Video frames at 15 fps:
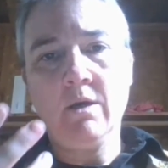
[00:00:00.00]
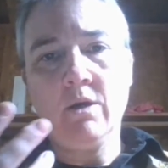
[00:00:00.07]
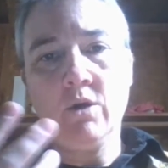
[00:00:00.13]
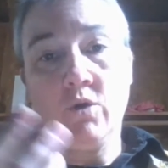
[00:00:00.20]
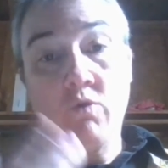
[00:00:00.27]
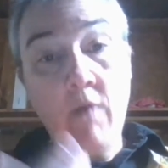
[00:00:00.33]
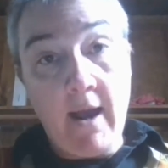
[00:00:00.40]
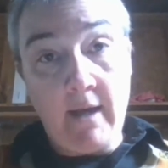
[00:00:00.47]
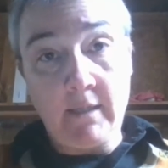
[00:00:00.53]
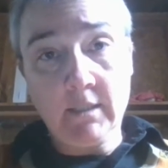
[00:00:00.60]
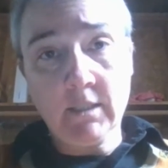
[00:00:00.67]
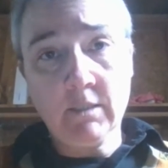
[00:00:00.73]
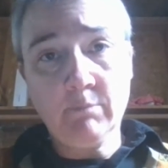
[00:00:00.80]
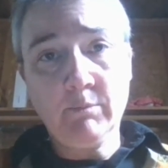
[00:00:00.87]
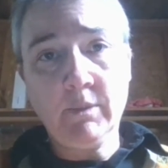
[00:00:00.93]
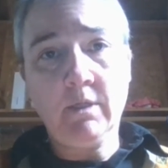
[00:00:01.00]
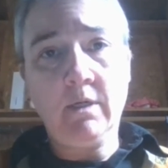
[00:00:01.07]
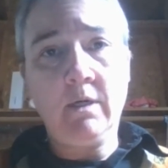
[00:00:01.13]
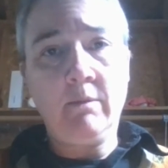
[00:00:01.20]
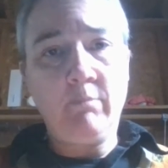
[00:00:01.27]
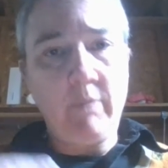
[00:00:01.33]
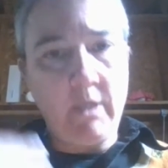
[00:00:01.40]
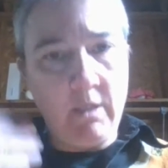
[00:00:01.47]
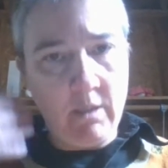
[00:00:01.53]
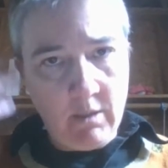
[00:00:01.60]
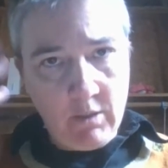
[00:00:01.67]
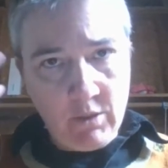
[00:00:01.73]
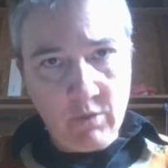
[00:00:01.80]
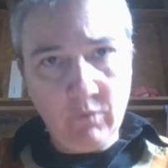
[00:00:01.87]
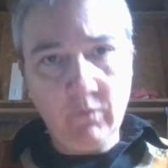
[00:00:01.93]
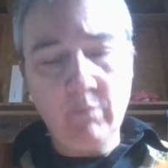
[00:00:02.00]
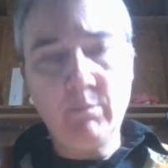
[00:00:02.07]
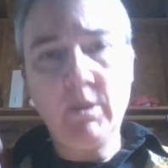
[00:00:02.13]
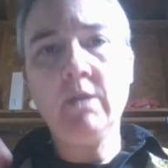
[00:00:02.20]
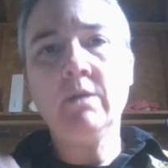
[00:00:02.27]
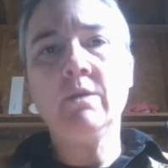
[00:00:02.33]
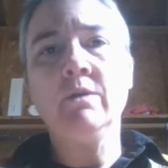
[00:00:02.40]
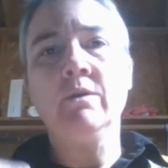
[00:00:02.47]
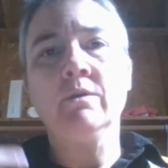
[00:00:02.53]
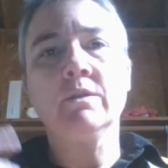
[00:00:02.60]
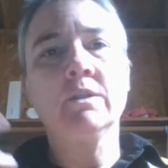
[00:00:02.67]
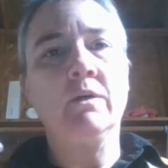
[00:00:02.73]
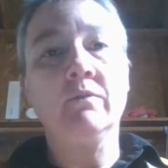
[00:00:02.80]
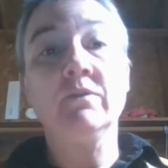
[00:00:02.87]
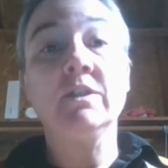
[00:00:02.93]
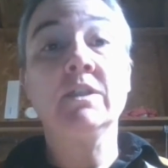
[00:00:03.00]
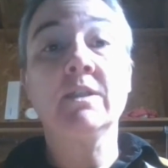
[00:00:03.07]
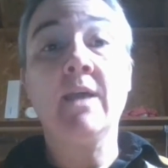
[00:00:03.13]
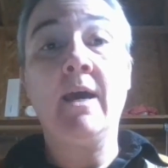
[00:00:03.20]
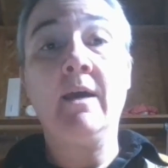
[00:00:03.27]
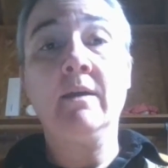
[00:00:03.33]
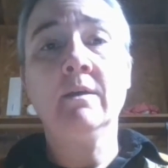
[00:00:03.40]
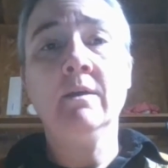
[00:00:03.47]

grasp and begin to repeat to yourself, it's that.